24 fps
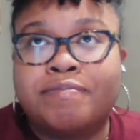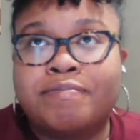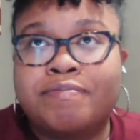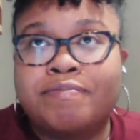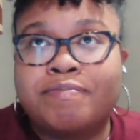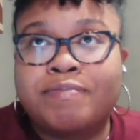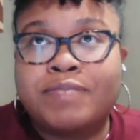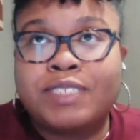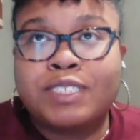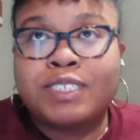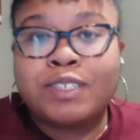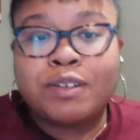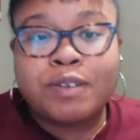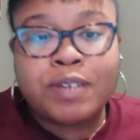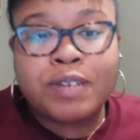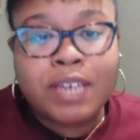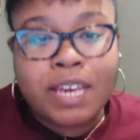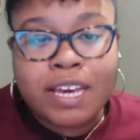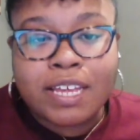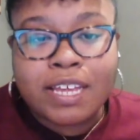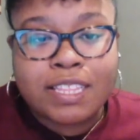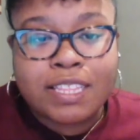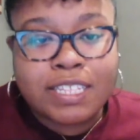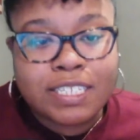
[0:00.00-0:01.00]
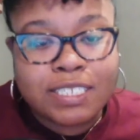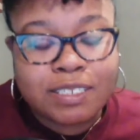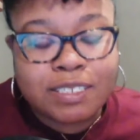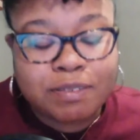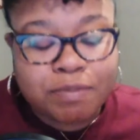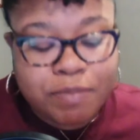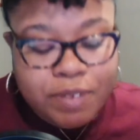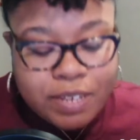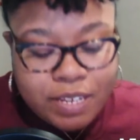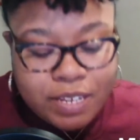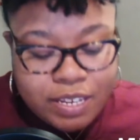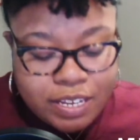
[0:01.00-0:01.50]
So yeah, this
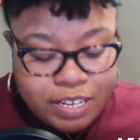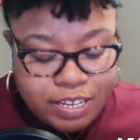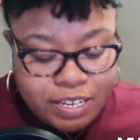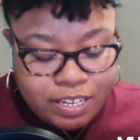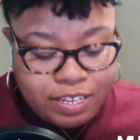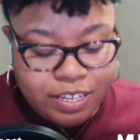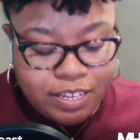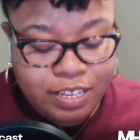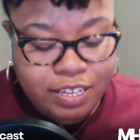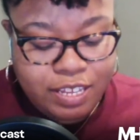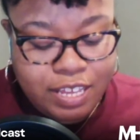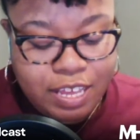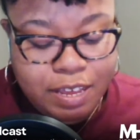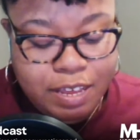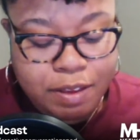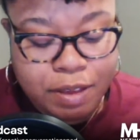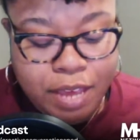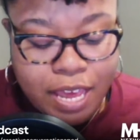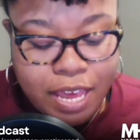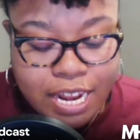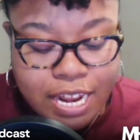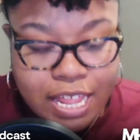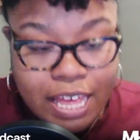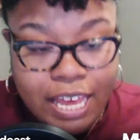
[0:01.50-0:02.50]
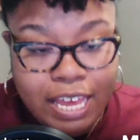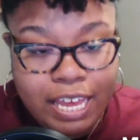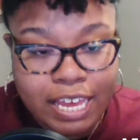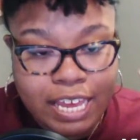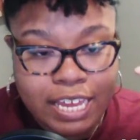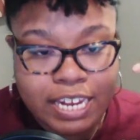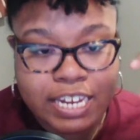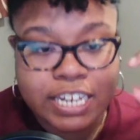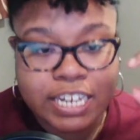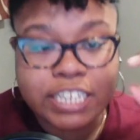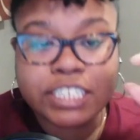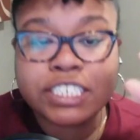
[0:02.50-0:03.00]
week, and like
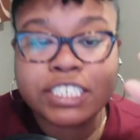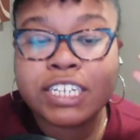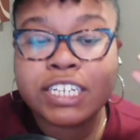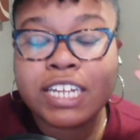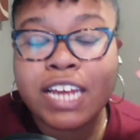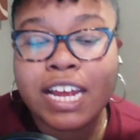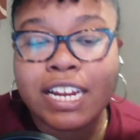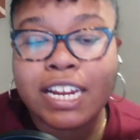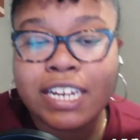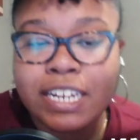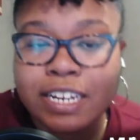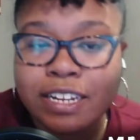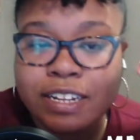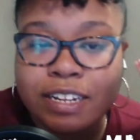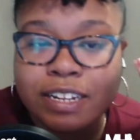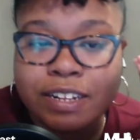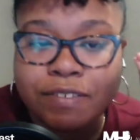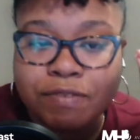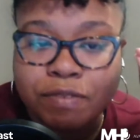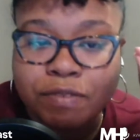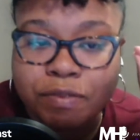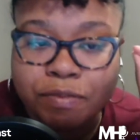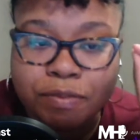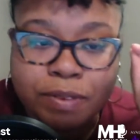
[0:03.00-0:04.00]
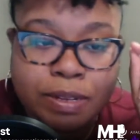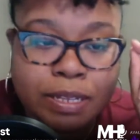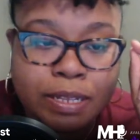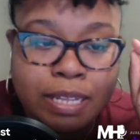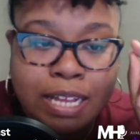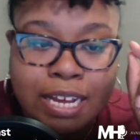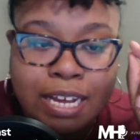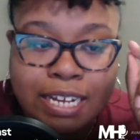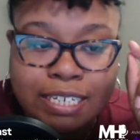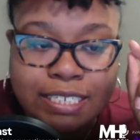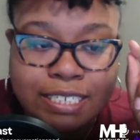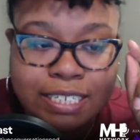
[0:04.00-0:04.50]
initially I didn't even
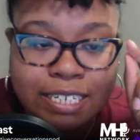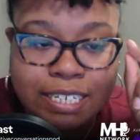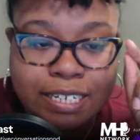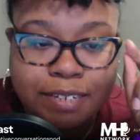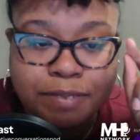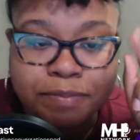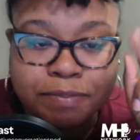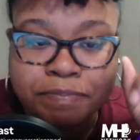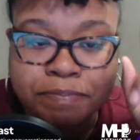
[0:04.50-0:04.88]
realize it